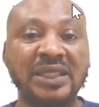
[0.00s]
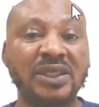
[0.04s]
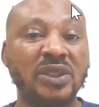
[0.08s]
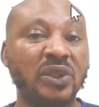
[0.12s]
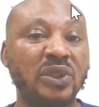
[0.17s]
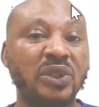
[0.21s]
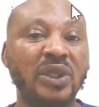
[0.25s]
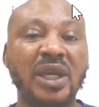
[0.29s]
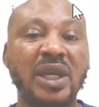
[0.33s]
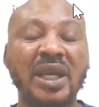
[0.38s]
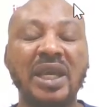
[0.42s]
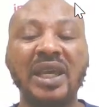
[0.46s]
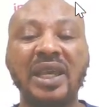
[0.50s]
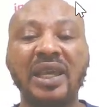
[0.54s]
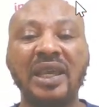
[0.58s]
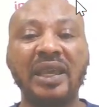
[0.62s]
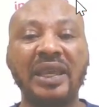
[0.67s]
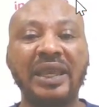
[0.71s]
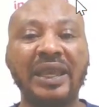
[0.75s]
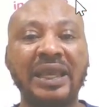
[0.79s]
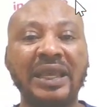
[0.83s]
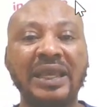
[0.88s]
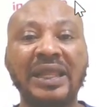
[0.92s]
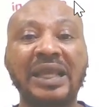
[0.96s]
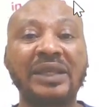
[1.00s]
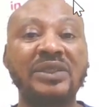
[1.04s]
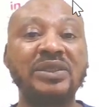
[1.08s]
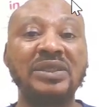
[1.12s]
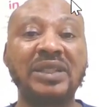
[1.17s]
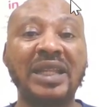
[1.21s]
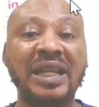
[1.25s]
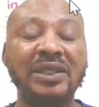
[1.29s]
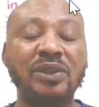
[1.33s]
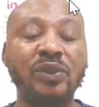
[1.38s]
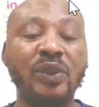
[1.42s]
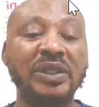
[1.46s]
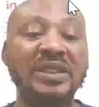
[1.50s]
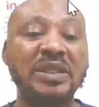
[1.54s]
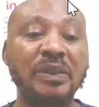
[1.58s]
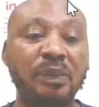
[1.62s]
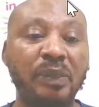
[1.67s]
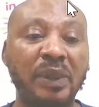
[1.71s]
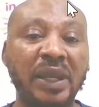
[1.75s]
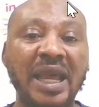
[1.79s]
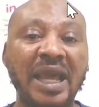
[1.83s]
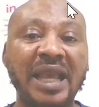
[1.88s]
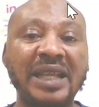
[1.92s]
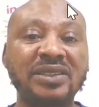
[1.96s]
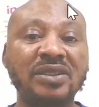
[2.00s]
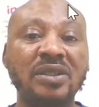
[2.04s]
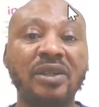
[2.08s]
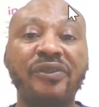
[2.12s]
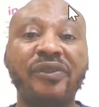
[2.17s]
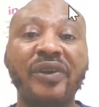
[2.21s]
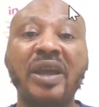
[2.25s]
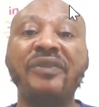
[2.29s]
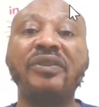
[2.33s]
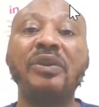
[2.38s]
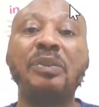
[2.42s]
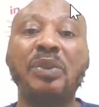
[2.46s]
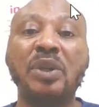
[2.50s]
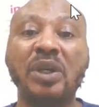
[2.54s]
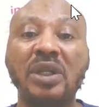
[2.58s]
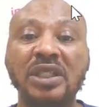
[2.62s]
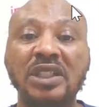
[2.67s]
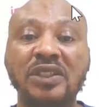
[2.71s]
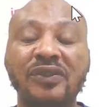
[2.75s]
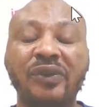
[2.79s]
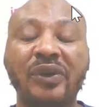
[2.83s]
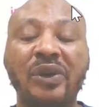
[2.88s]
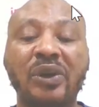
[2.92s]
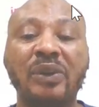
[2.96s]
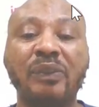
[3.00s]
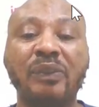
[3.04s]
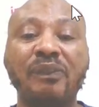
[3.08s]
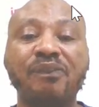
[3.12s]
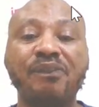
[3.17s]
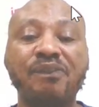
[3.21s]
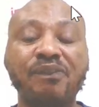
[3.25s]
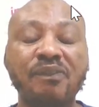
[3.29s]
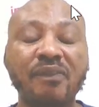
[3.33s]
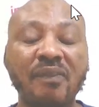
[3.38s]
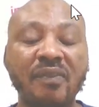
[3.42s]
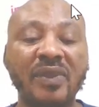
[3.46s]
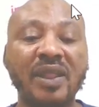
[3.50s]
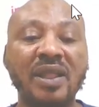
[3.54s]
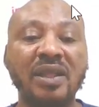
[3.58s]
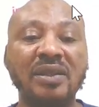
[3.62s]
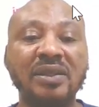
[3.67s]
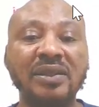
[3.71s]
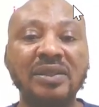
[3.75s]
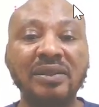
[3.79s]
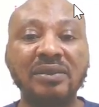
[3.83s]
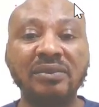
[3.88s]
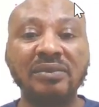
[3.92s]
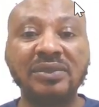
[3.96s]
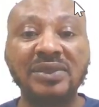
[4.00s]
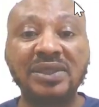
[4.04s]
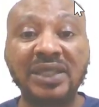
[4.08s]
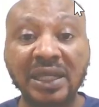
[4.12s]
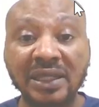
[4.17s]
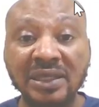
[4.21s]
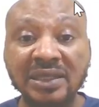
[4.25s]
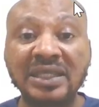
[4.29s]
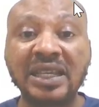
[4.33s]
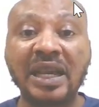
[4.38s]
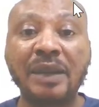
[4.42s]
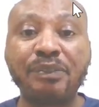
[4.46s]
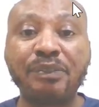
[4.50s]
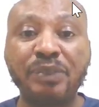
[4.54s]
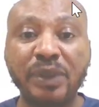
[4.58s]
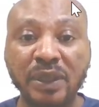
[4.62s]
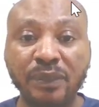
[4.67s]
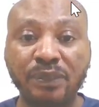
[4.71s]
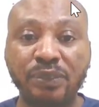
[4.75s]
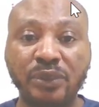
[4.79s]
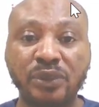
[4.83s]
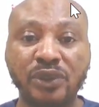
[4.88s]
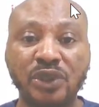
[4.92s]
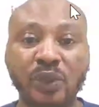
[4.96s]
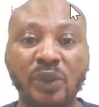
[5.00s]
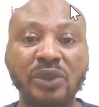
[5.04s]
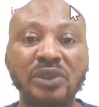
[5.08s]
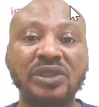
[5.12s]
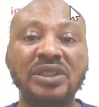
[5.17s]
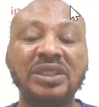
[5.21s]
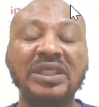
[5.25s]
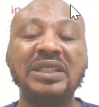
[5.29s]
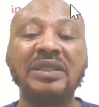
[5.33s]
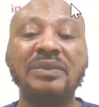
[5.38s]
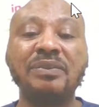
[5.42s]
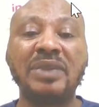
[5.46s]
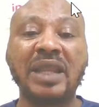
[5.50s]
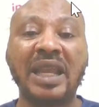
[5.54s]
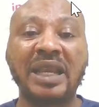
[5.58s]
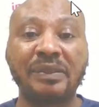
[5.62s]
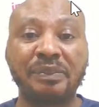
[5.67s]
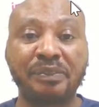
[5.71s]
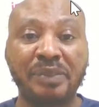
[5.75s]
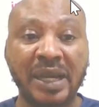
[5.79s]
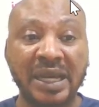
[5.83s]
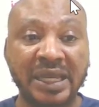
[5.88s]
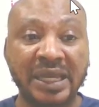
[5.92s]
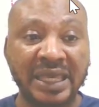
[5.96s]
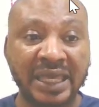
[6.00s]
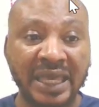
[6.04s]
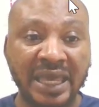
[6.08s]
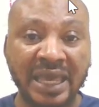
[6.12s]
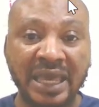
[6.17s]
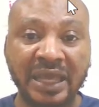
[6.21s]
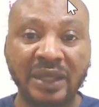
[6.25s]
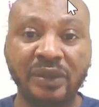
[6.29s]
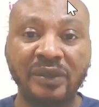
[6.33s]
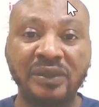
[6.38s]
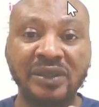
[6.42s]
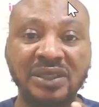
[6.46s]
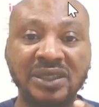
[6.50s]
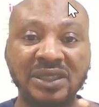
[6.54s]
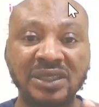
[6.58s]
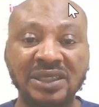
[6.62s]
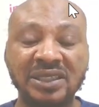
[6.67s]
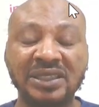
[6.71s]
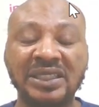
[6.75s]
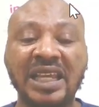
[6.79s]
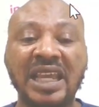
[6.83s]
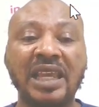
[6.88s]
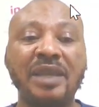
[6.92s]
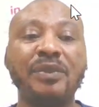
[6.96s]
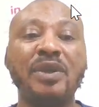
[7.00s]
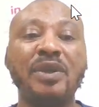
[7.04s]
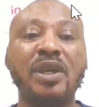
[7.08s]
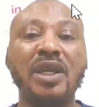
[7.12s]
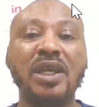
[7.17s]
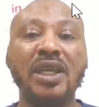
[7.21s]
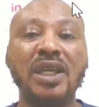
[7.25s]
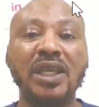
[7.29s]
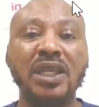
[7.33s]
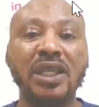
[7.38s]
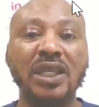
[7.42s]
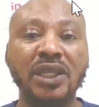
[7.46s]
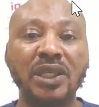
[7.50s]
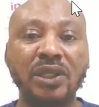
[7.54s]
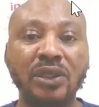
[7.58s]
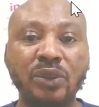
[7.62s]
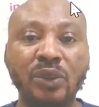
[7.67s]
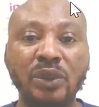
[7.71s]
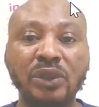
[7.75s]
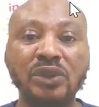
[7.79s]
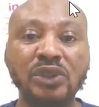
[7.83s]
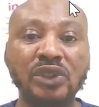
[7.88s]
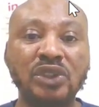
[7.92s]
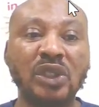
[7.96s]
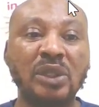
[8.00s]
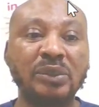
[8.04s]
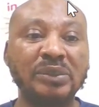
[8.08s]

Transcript: So, like the word implies, not for everybody. It's for technical people. So, you want to see like back end of the system. Want to do some